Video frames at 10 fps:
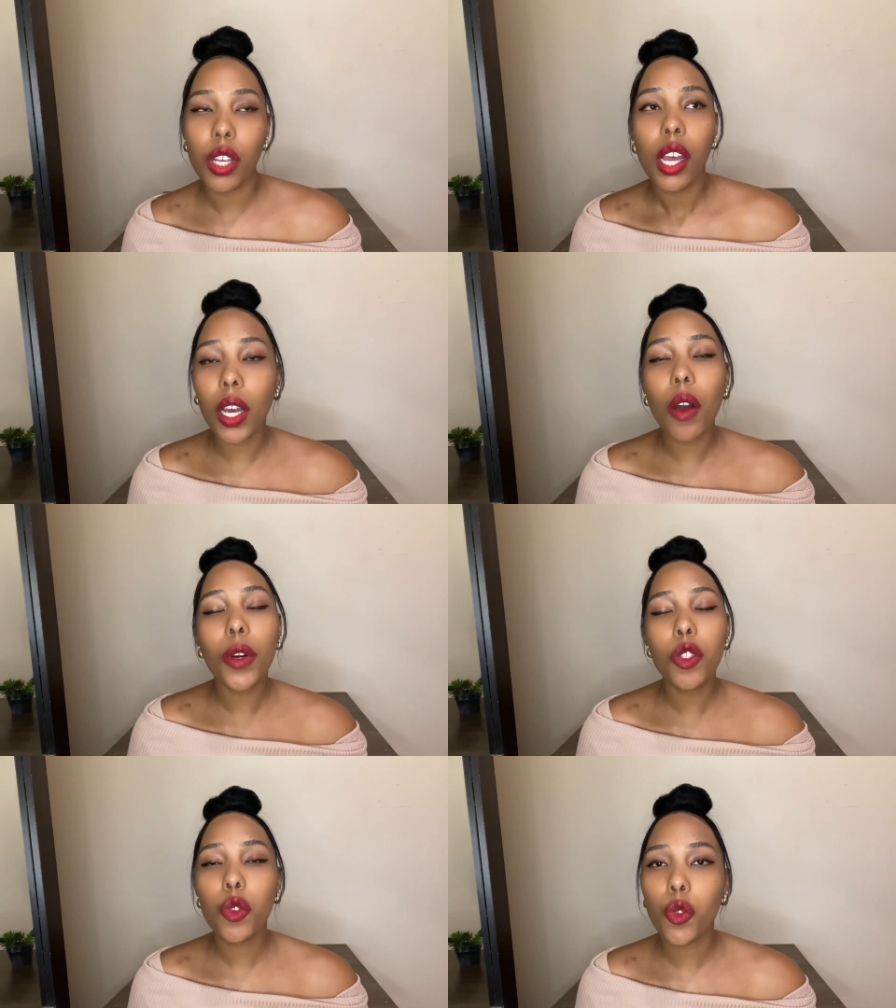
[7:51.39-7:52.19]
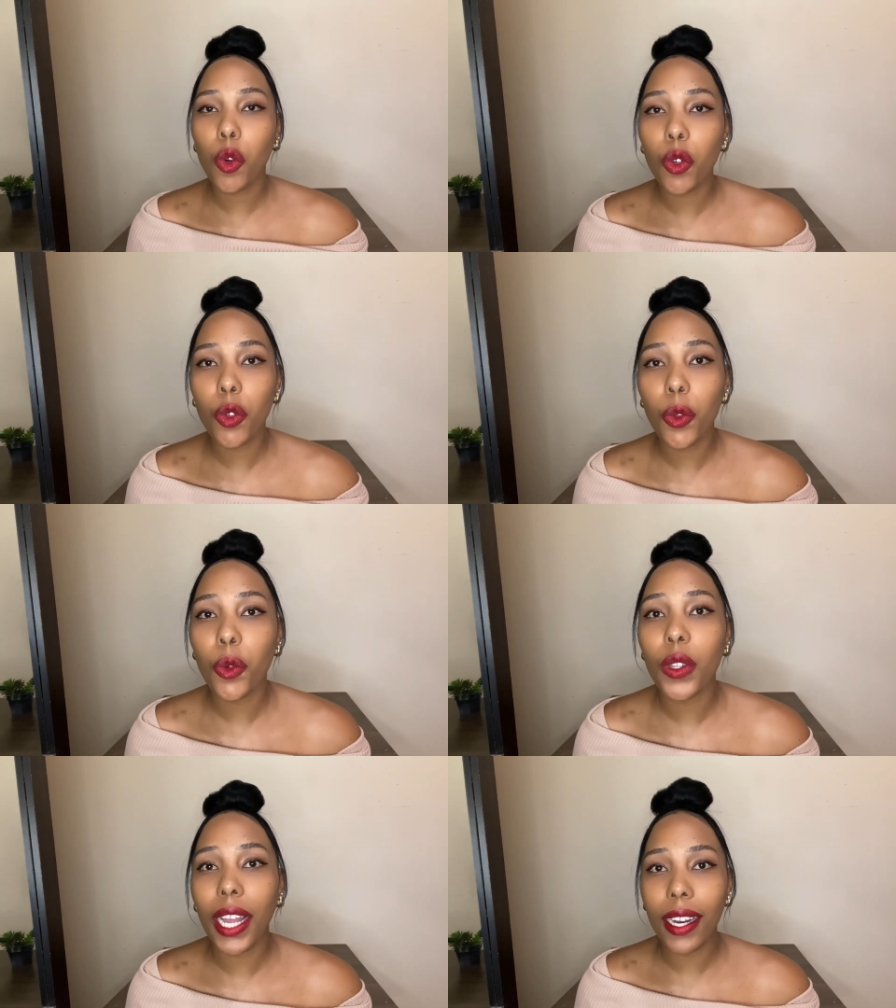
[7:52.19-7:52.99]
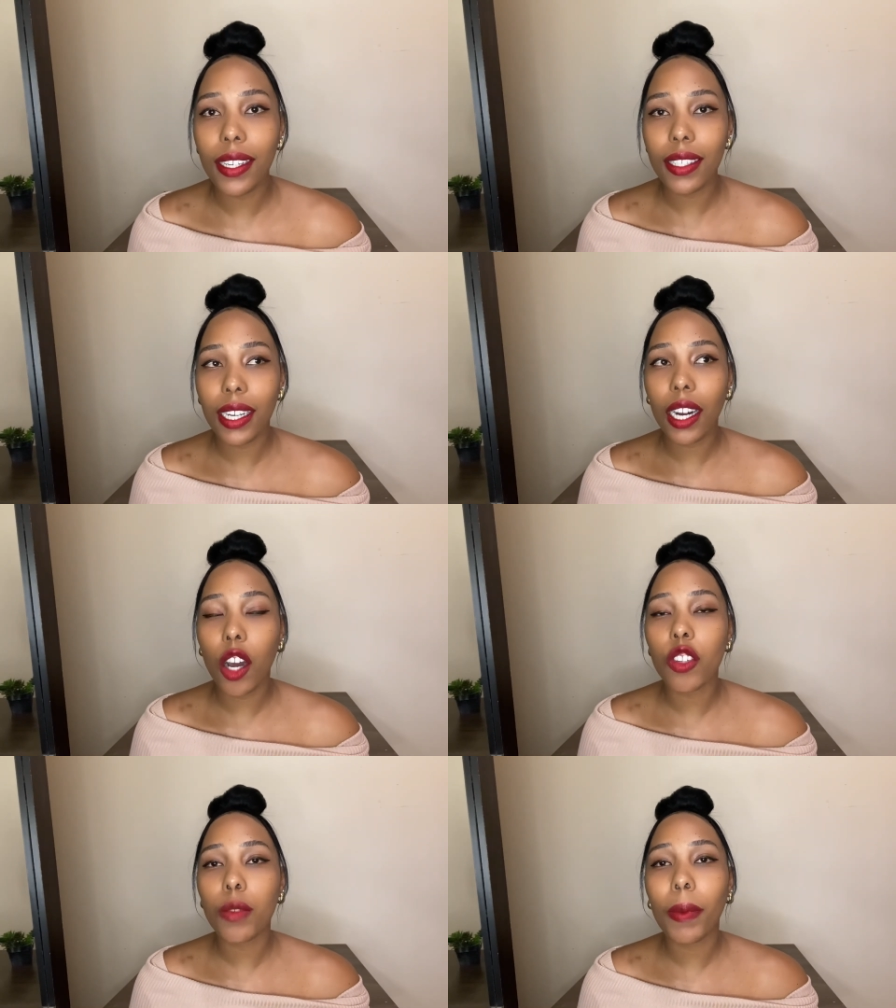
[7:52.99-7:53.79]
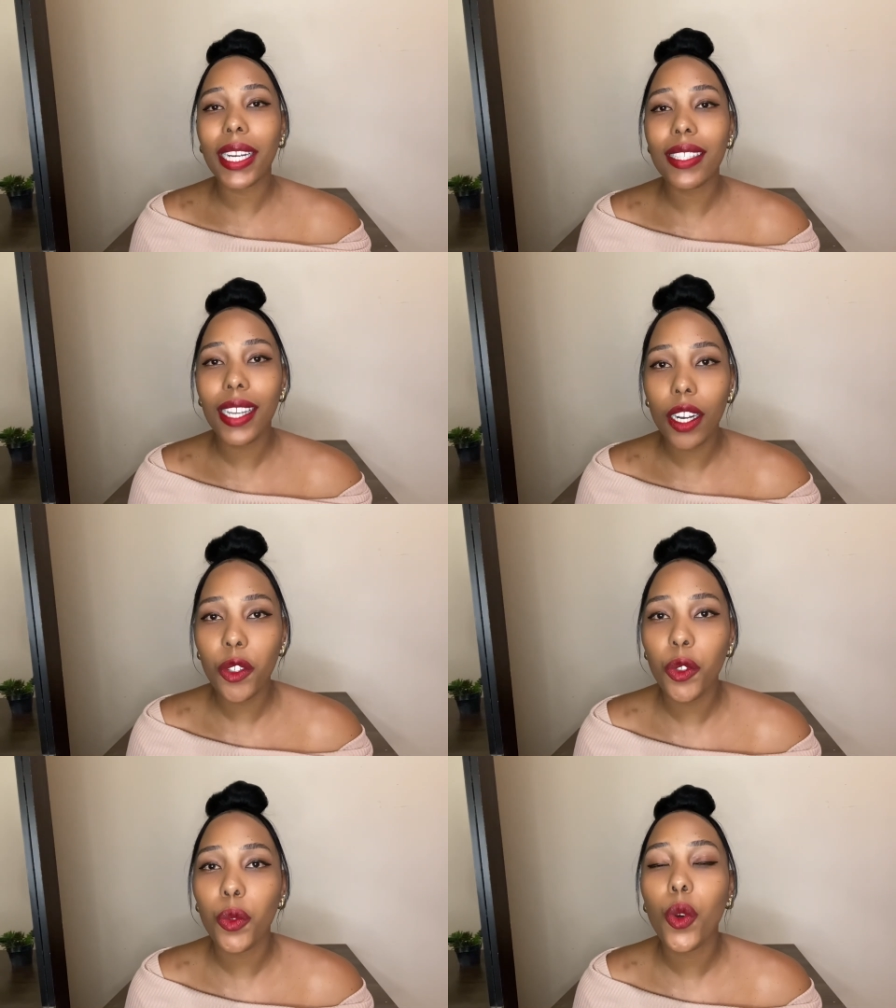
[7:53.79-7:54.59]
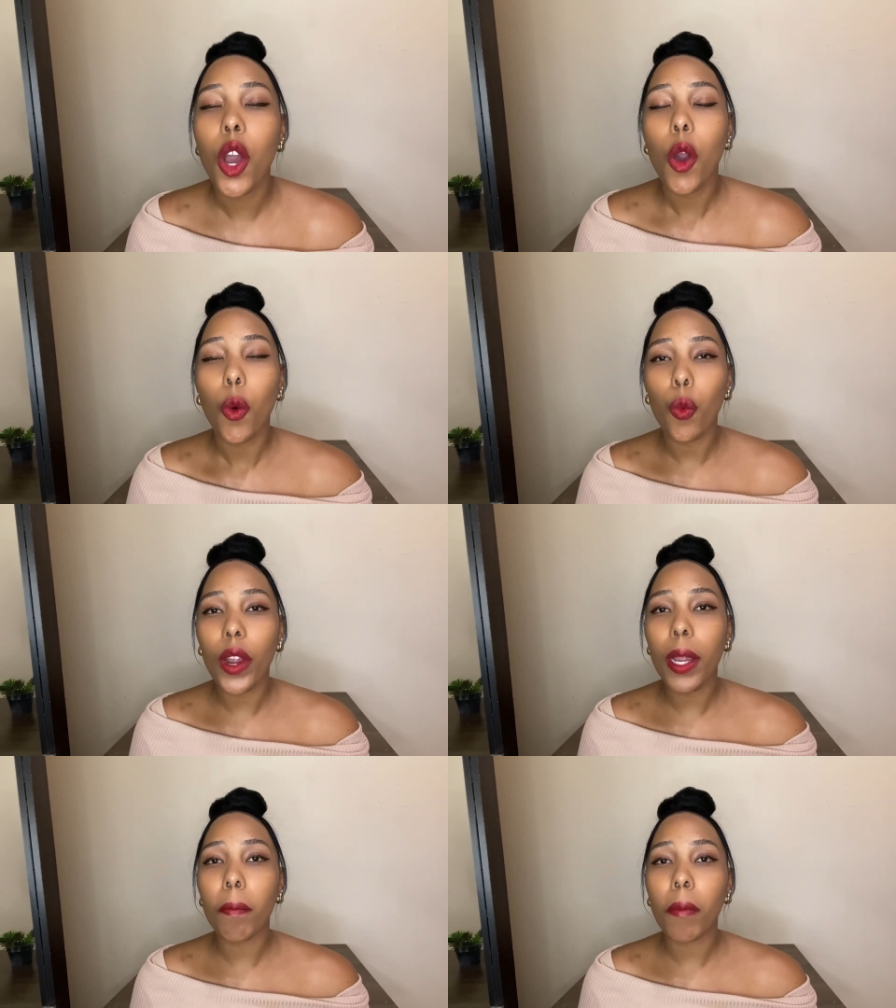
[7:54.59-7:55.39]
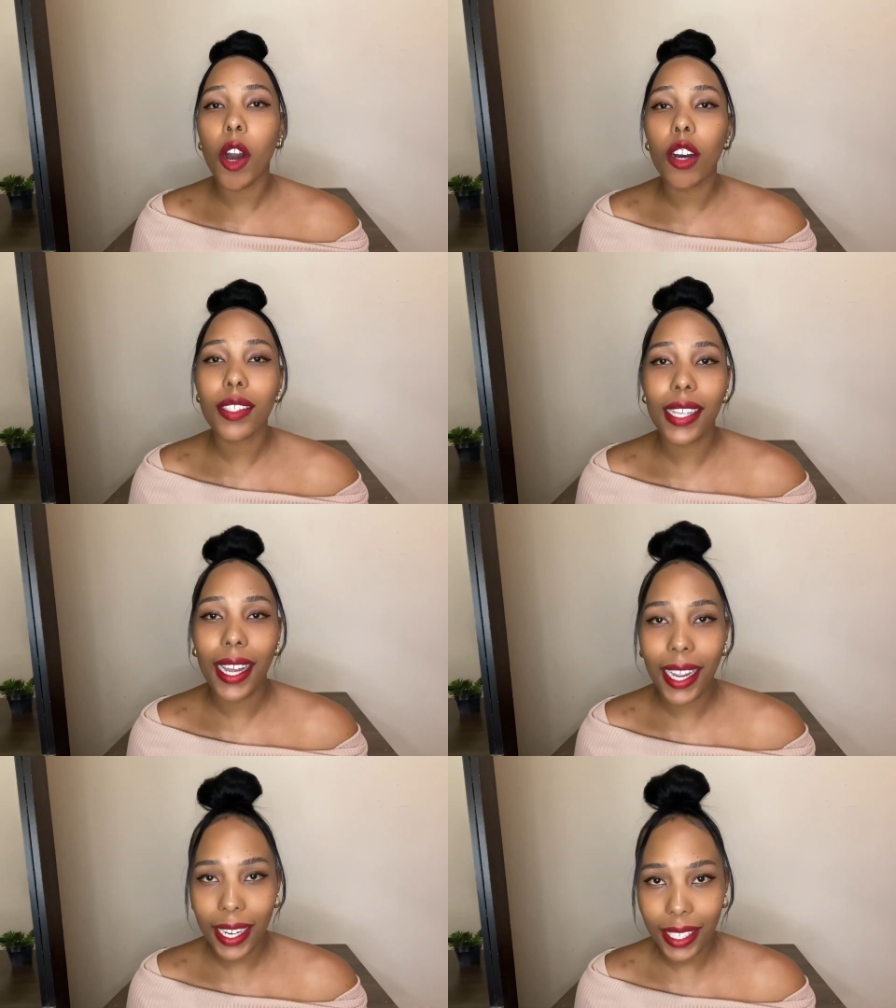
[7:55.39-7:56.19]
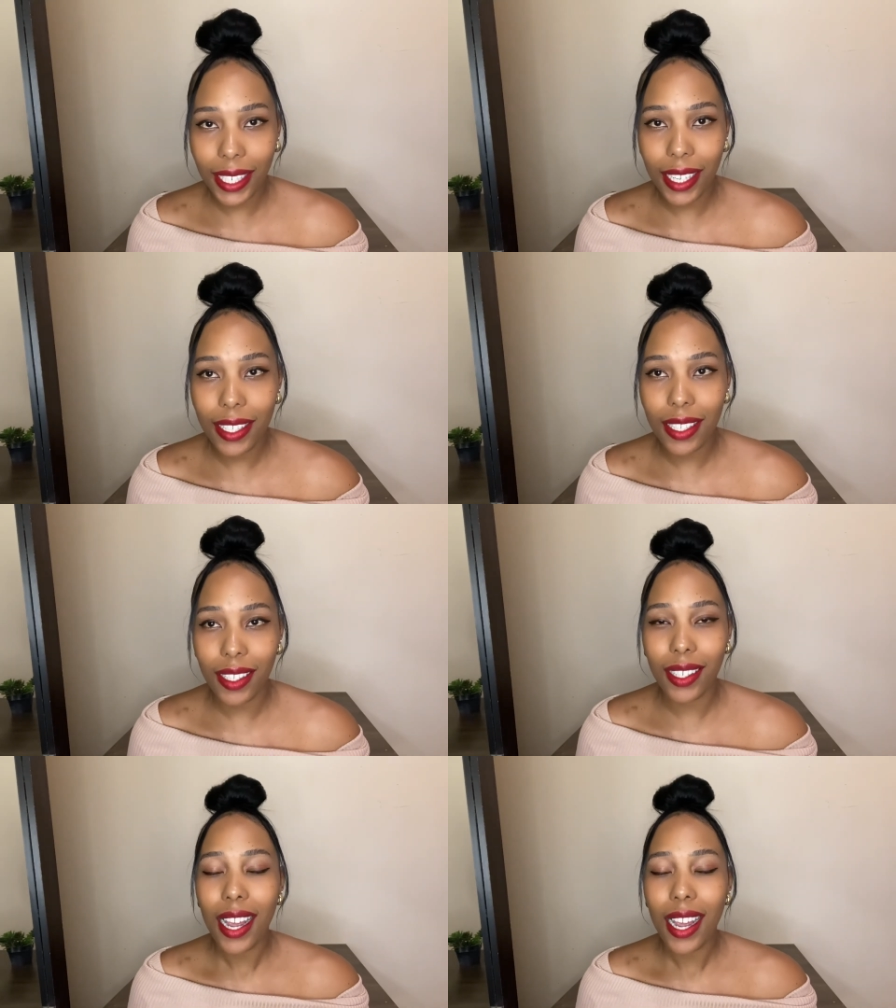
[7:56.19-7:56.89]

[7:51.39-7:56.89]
I want to talk you through the L&D account by telling you where marks are allocated.